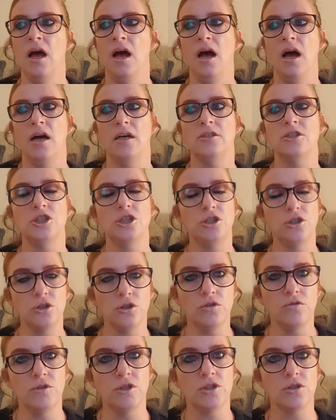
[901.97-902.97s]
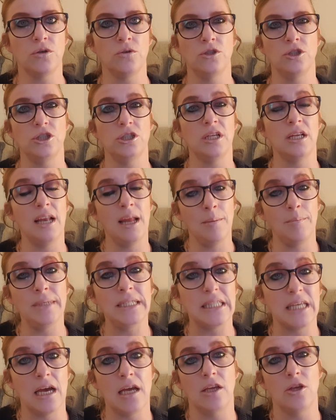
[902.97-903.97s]
And she took her aside and she said, let me
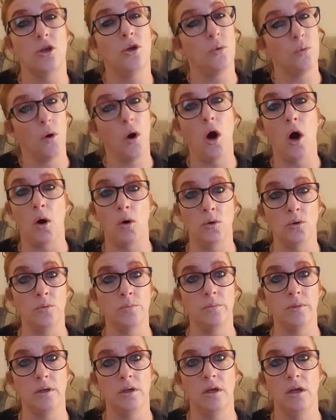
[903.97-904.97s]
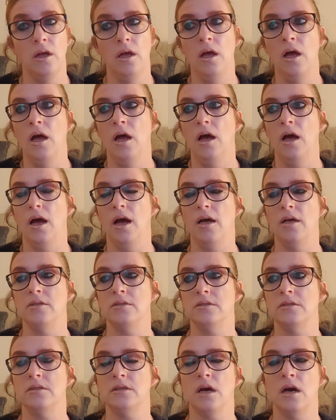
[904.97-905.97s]
take you home.
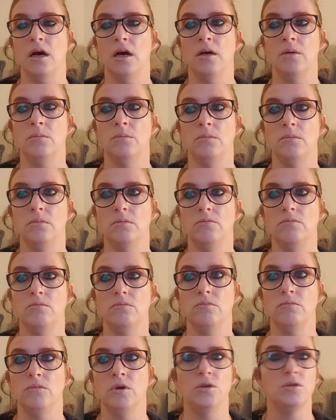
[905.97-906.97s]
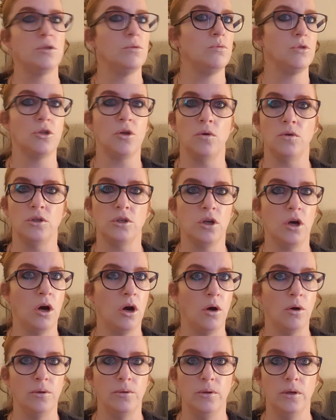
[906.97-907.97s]
And Rosi was like,
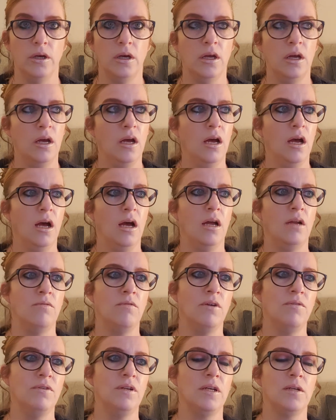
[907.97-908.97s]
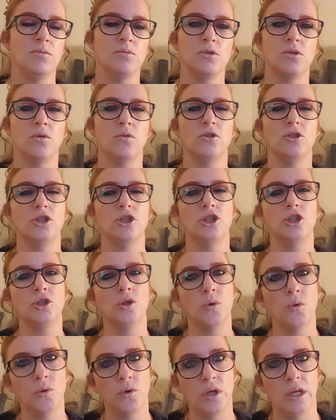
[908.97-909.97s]
no. And Raffalina was like,
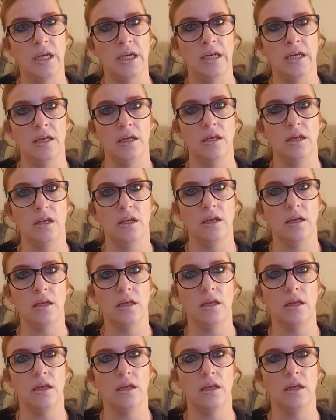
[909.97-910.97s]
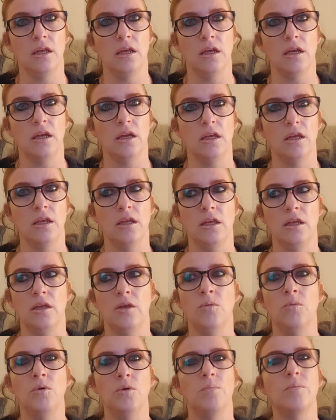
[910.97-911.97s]
surely
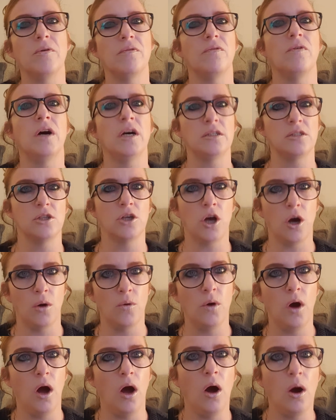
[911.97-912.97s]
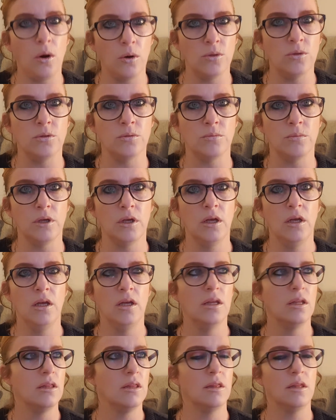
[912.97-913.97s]
you would prefer to go home
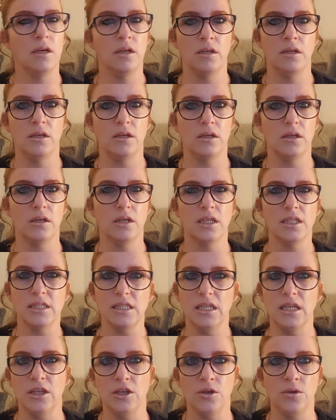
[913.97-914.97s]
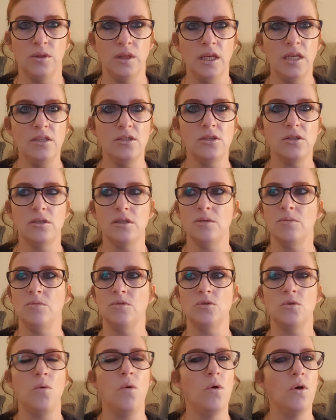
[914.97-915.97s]
than continue this? Because it
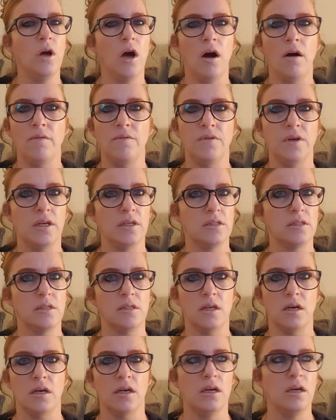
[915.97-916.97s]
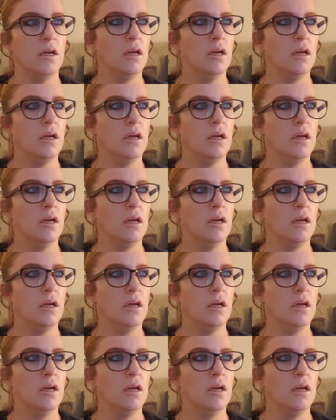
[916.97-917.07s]
was quite obvious that